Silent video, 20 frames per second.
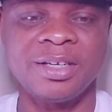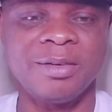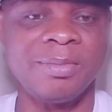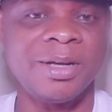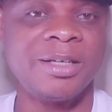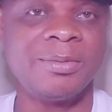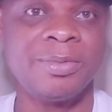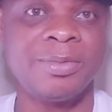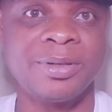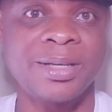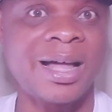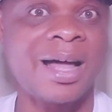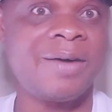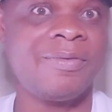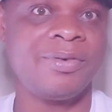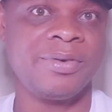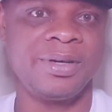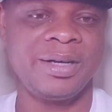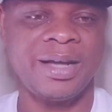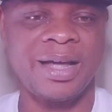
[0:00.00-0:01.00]
cinema, but I
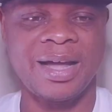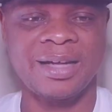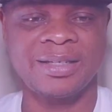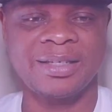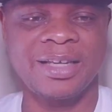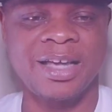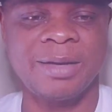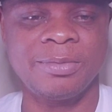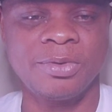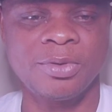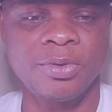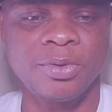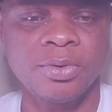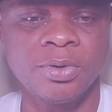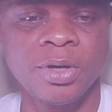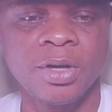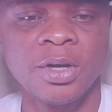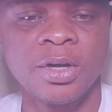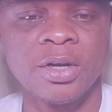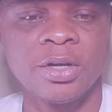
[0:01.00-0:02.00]
haven't really had time to
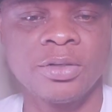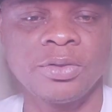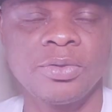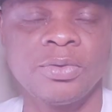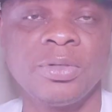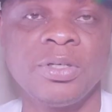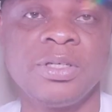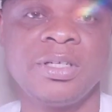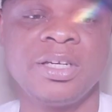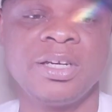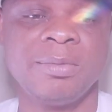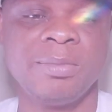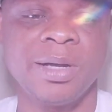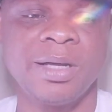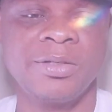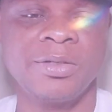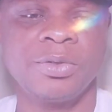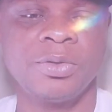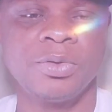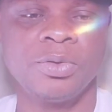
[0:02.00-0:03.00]
go to the
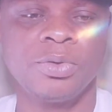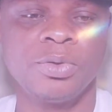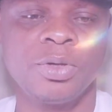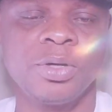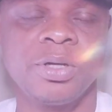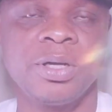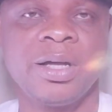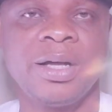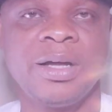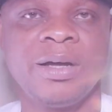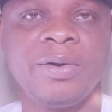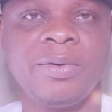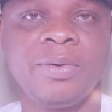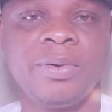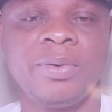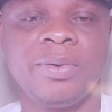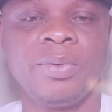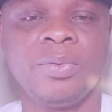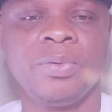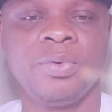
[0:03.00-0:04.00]
cinemas to uh,
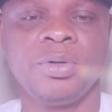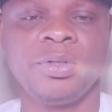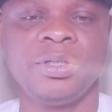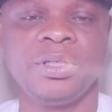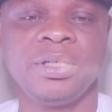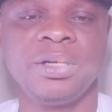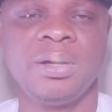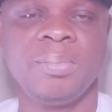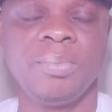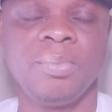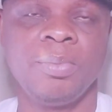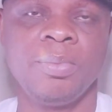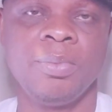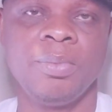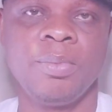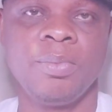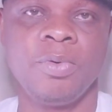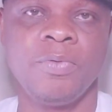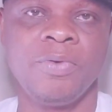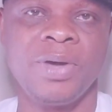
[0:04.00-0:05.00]
watch a
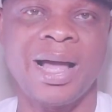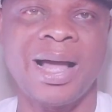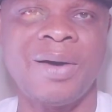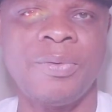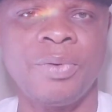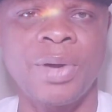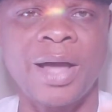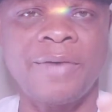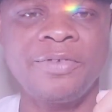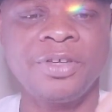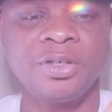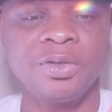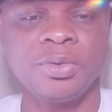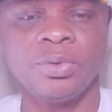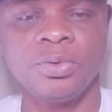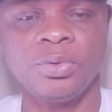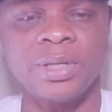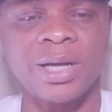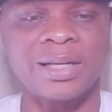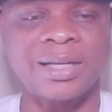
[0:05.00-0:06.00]
movie. And we have this
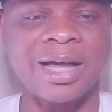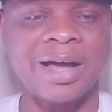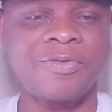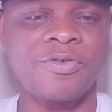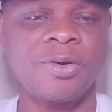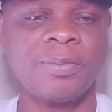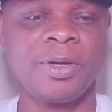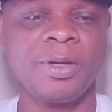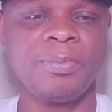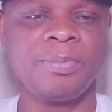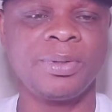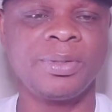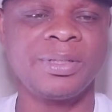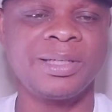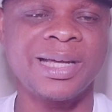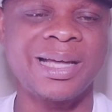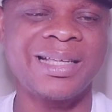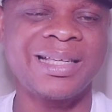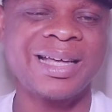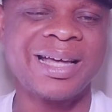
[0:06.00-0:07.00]
good news that Afrobeat
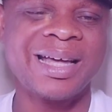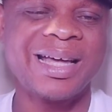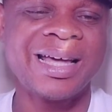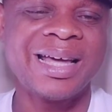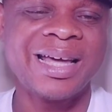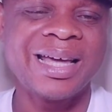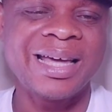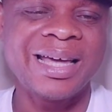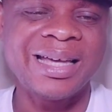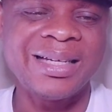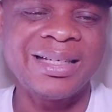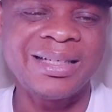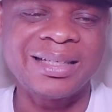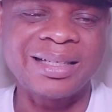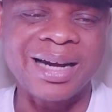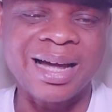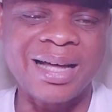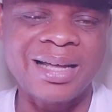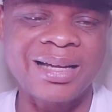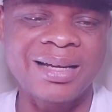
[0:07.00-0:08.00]
presents a
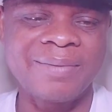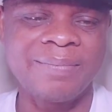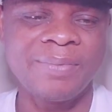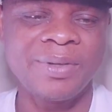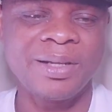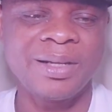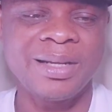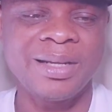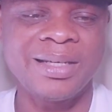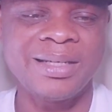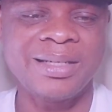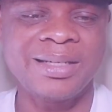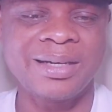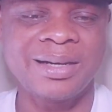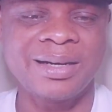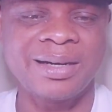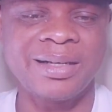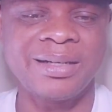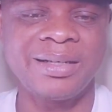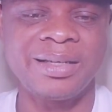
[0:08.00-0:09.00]
track
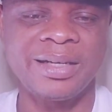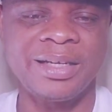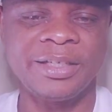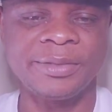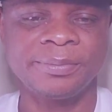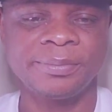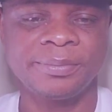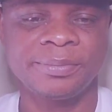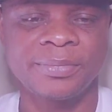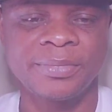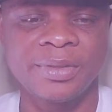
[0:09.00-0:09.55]
list Creed three,